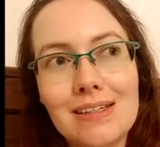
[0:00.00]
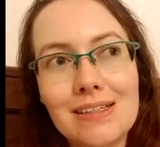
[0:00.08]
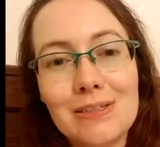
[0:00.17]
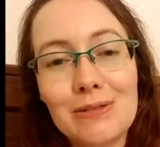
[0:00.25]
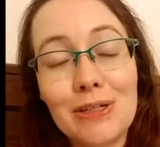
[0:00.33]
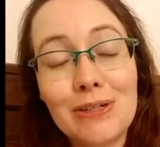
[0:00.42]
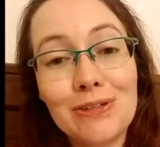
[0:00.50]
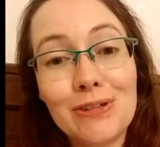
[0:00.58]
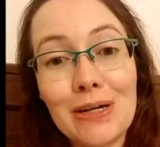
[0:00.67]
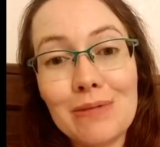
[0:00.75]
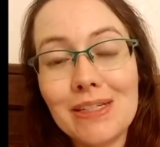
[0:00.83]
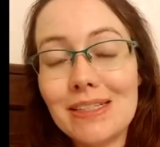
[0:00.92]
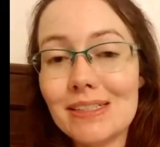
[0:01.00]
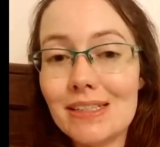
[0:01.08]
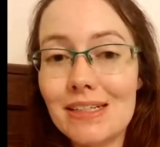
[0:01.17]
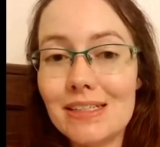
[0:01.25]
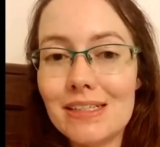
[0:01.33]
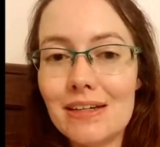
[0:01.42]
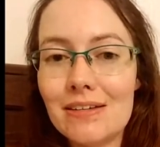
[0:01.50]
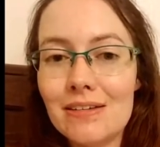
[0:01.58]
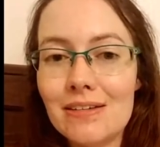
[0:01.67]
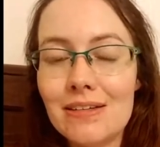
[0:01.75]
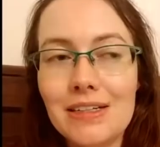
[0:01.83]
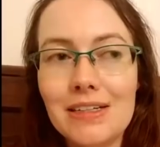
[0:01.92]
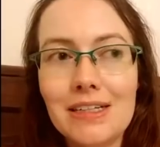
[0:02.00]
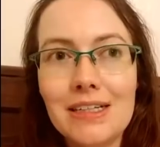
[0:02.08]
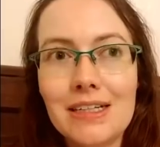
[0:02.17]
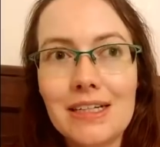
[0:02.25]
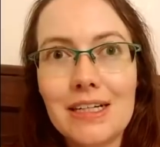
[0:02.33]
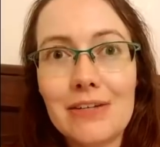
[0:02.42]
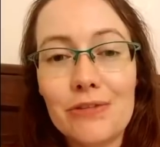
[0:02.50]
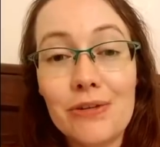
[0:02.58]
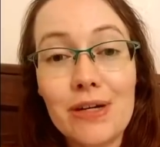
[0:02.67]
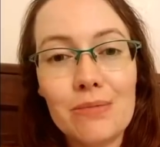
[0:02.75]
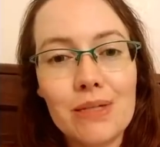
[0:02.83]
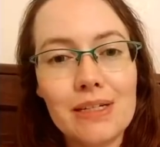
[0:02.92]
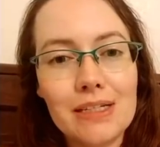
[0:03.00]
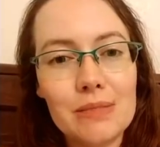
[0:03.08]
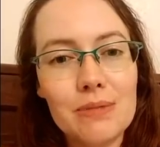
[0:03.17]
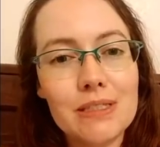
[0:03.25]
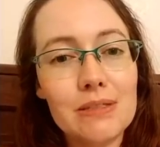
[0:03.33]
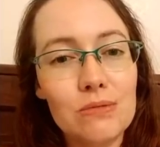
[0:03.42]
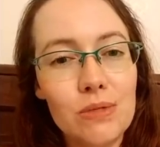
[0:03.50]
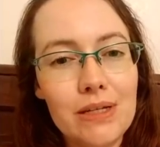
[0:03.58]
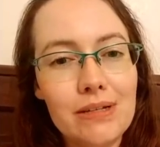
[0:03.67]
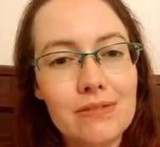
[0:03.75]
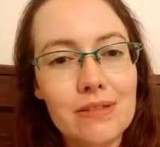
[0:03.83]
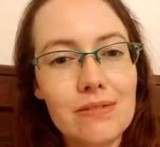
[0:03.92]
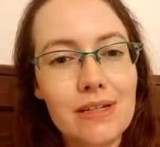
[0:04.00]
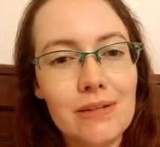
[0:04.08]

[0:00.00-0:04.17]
So Governor Abbott needs to get it together. Governor Abbott can expect a wave of